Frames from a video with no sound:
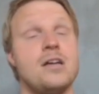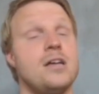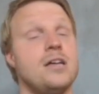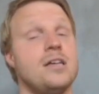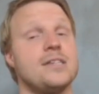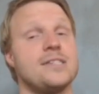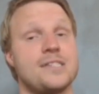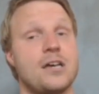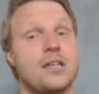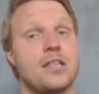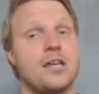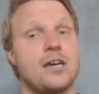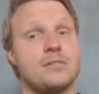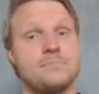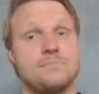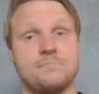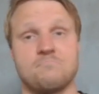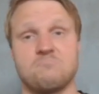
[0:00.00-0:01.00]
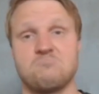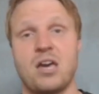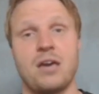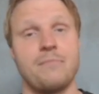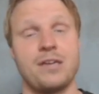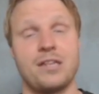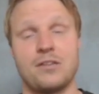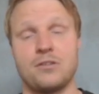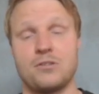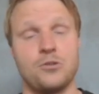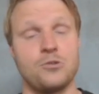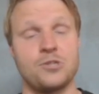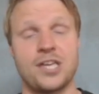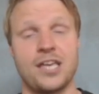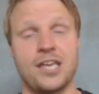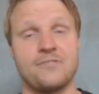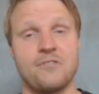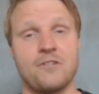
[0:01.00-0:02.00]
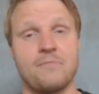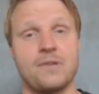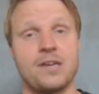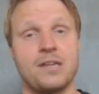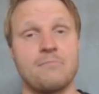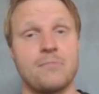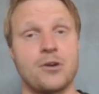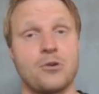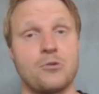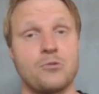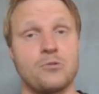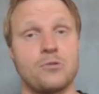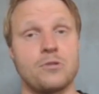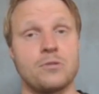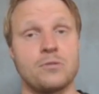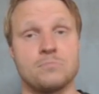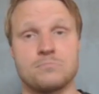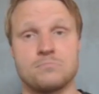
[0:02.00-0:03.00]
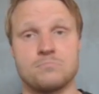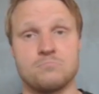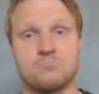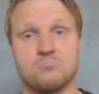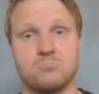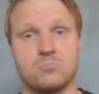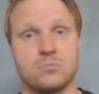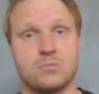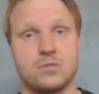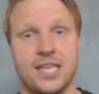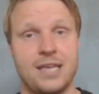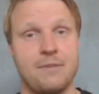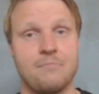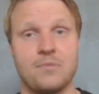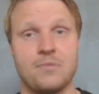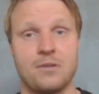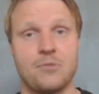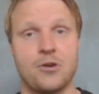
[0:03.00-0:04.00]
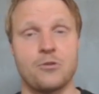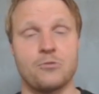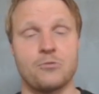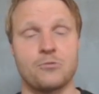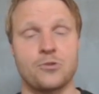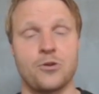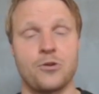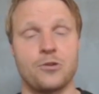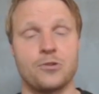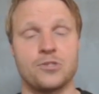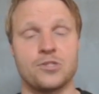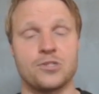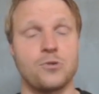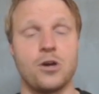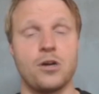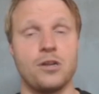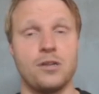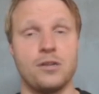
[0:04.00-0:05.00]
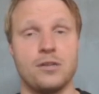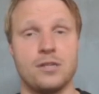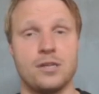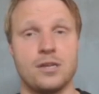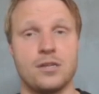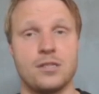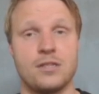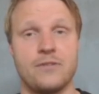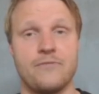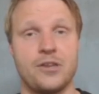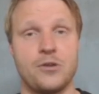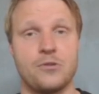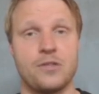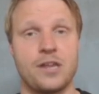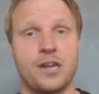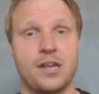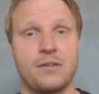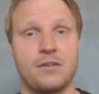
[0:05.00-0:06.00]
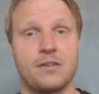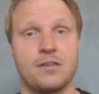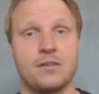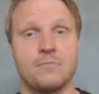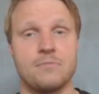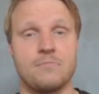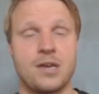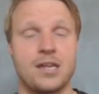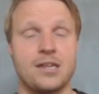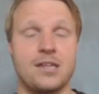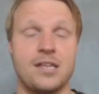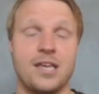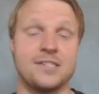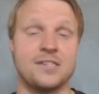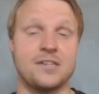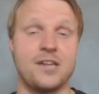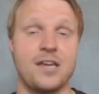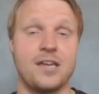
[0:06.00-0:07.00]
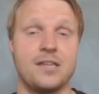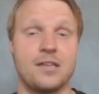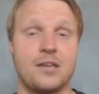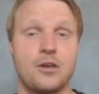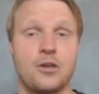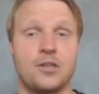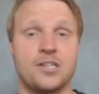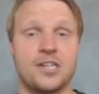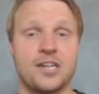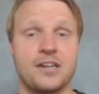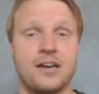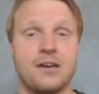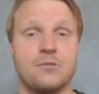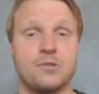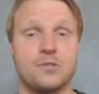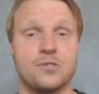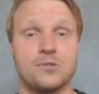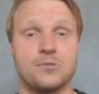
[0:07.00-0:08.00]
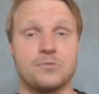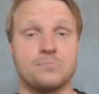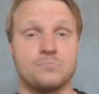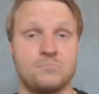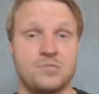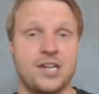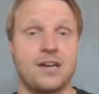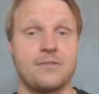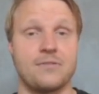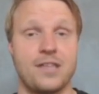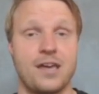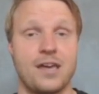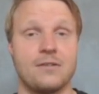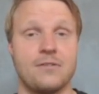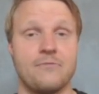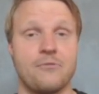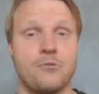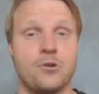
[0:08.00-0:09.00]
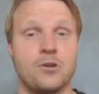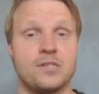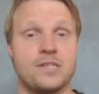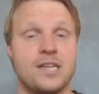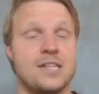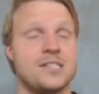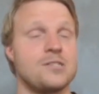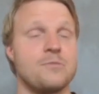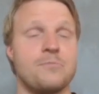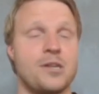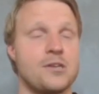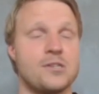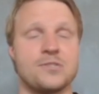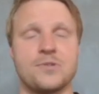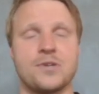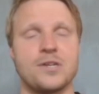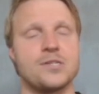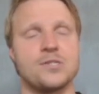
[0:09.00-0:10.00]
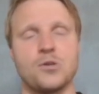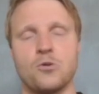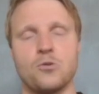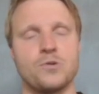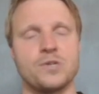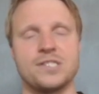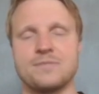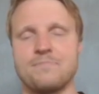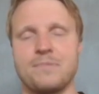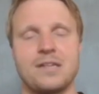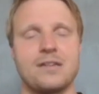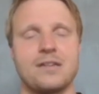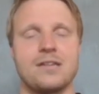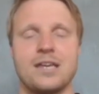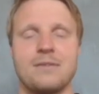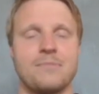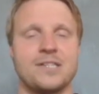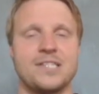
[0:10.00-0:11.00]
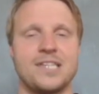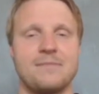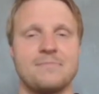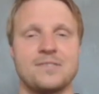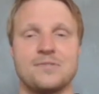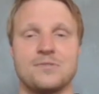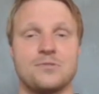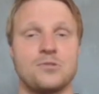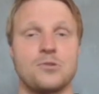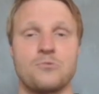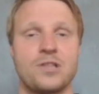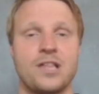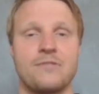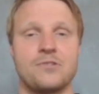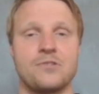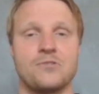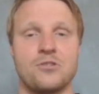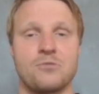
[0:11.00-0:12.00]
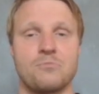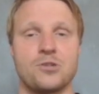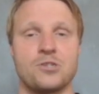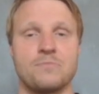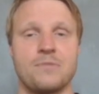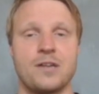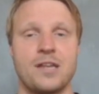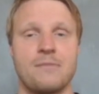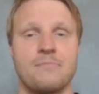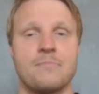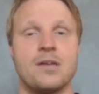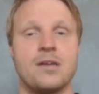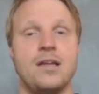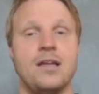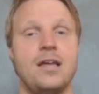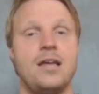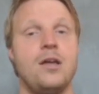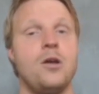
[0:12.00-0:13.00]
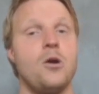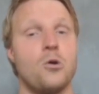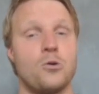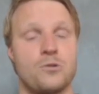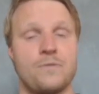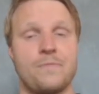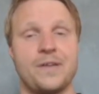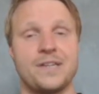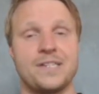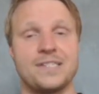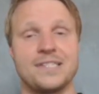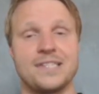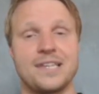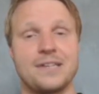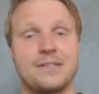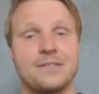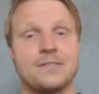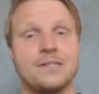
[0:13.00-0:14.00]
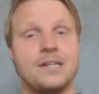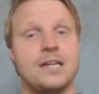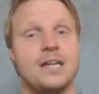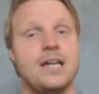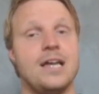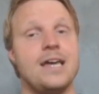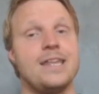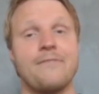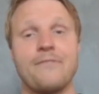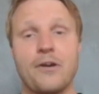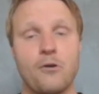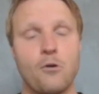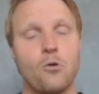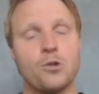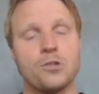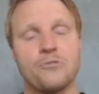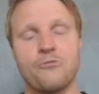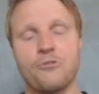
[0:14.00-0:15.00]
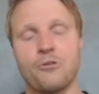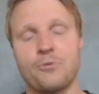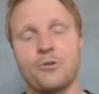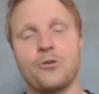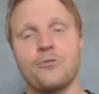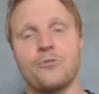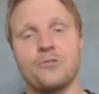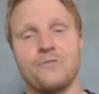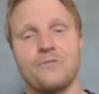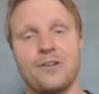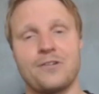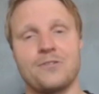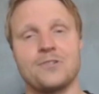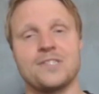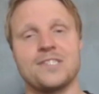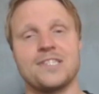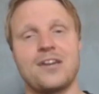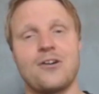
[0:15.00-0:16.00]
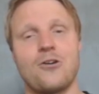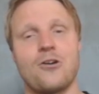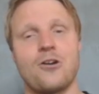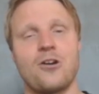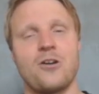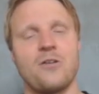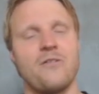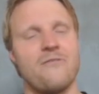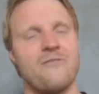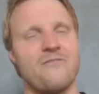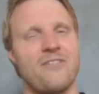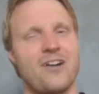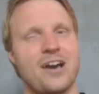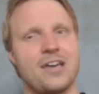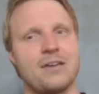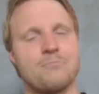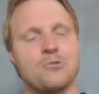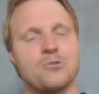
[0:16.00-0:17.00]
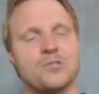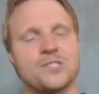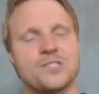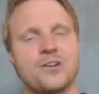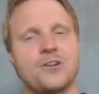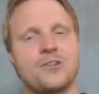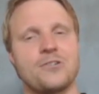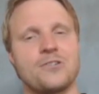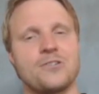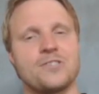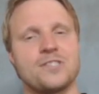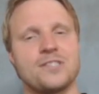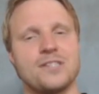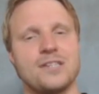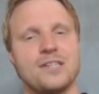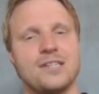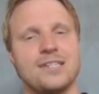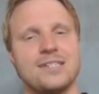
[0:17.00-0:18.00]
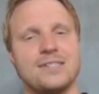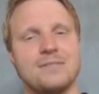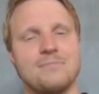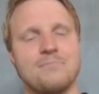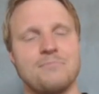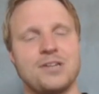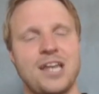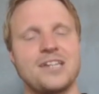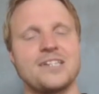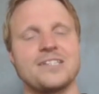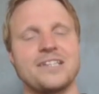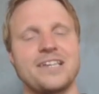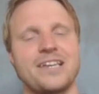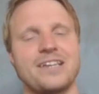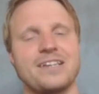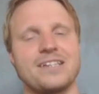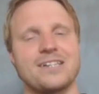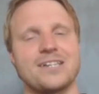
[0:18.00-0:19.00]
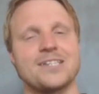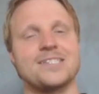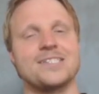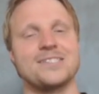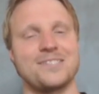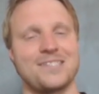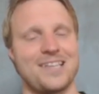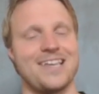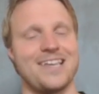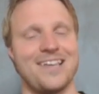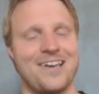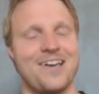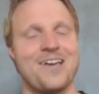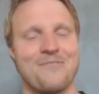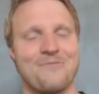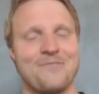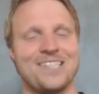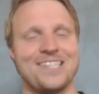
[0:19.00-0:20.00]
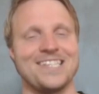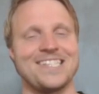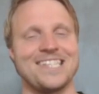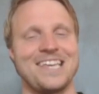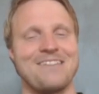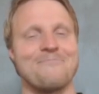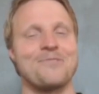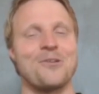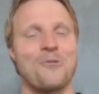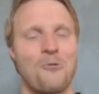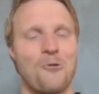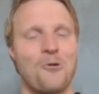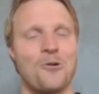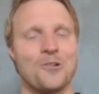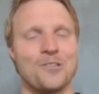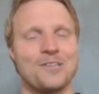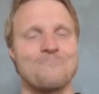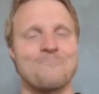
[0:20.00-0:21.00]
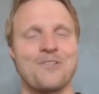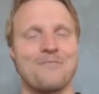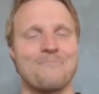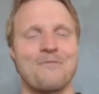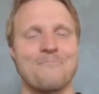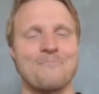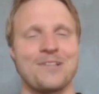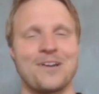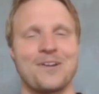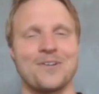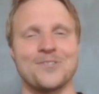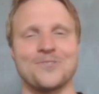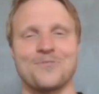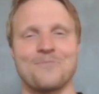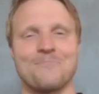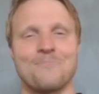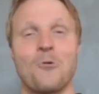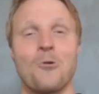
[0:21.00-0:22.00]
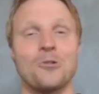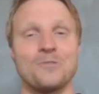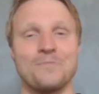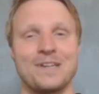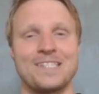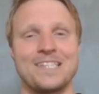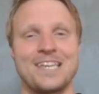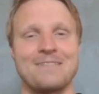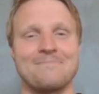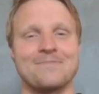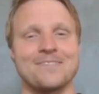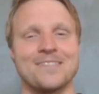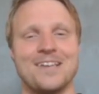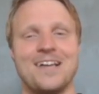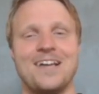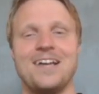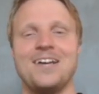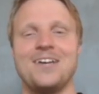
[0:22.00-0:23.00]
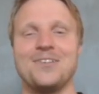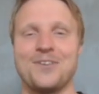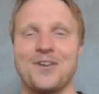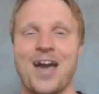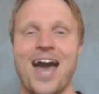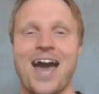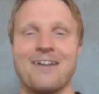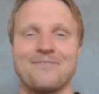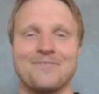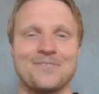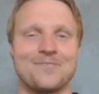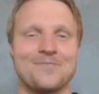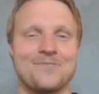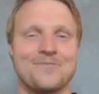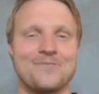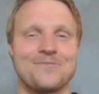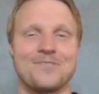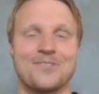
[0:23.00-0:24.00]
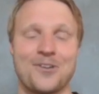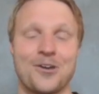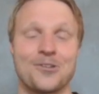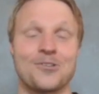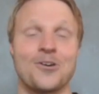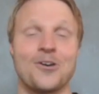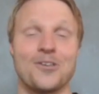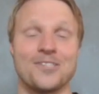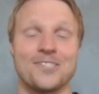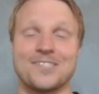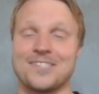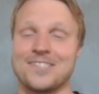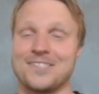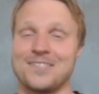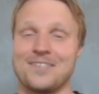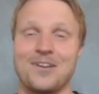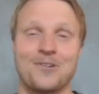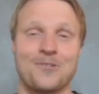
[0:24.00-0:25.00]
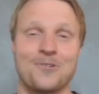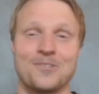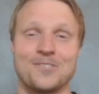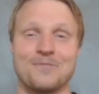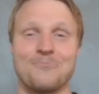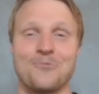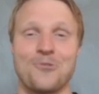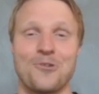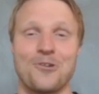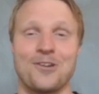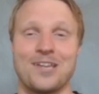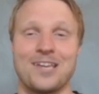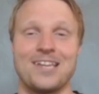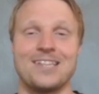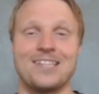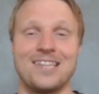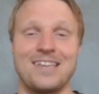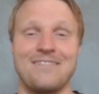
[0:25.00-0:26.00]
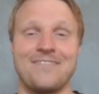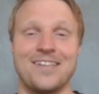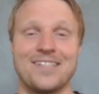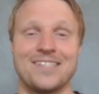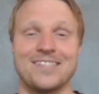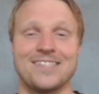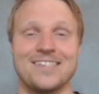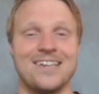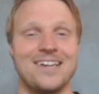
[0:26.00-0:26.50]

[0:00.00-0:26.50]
Salah, I made a huge case for him in my own team, in my own current squad. The video that I made yesterday that you can check out. So check out that if you want. Estepinian as well has always been in my teams. So don't really have to talk much about him. Already mentioned Steele. Then we have all the 4.0 defenders that are viable starters, potentially. Because with this team, with all the premium players from all the big teams, you have to cut costs across the board in defense.